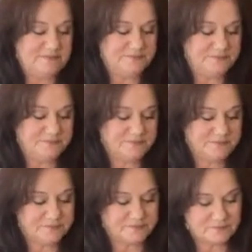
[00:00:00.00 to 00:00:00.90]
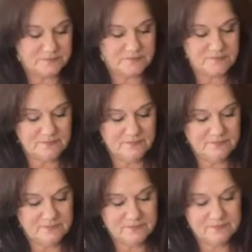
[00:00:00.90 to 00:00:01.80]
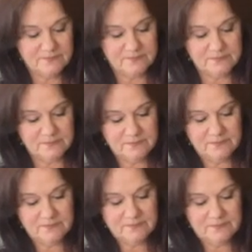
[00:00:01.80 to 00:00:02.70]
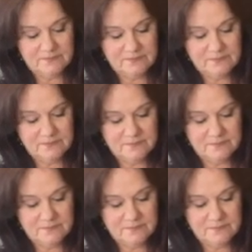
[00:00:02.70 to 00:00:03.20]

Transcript: [no speech]